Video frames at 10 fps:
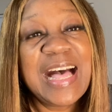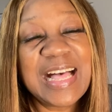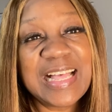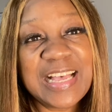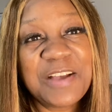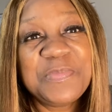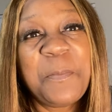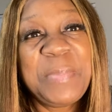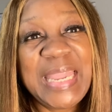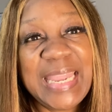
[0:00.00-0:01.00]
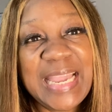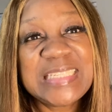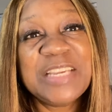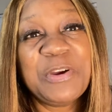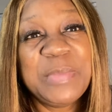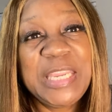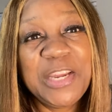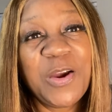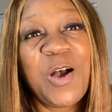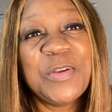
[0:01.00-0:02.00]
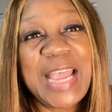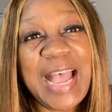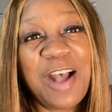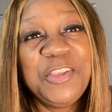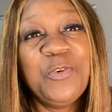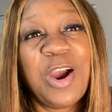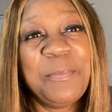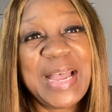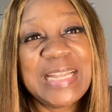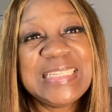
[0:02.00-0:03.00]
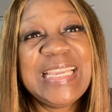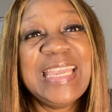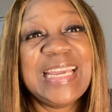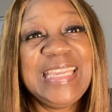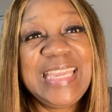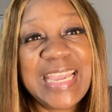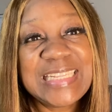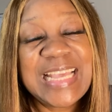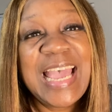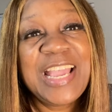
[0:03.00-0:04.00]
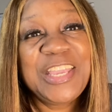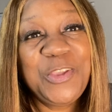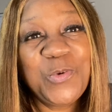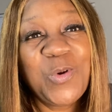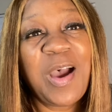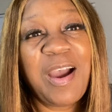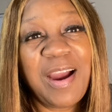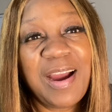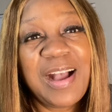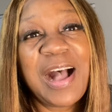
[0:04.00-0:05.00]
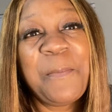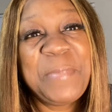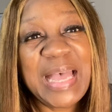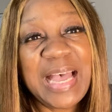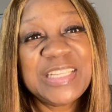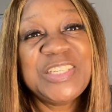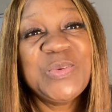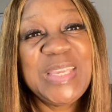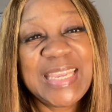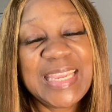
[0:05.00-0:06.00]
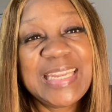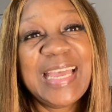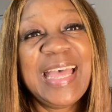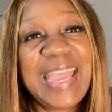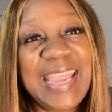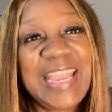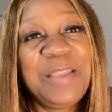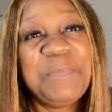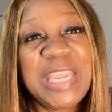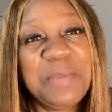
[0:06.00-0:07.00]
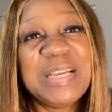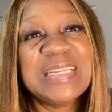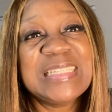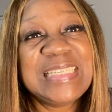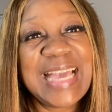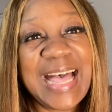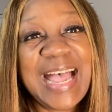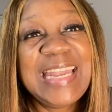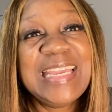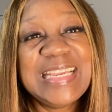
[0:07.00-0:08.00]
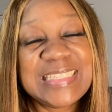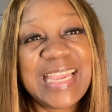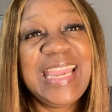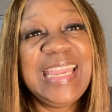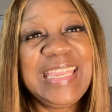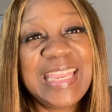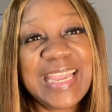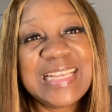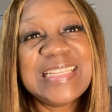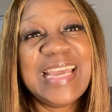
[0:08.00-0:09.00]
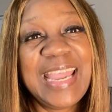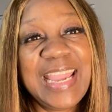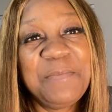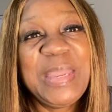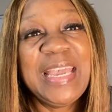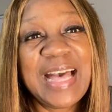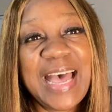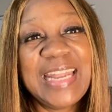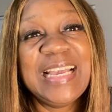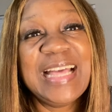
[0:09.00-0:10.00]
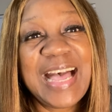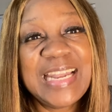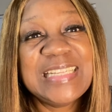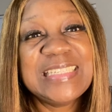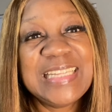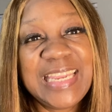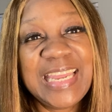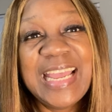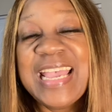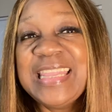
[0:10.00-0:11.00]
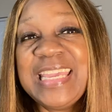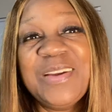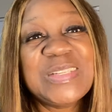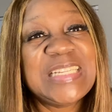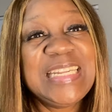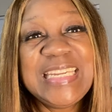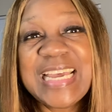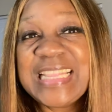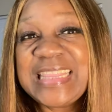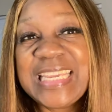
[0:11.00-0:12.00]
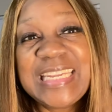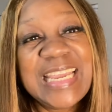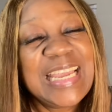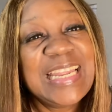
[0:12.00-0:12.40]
of the past. And from here on out, you are about to get a yes. You are about to get an amen, because God is a yes and an amen God. And God is saying there's nothing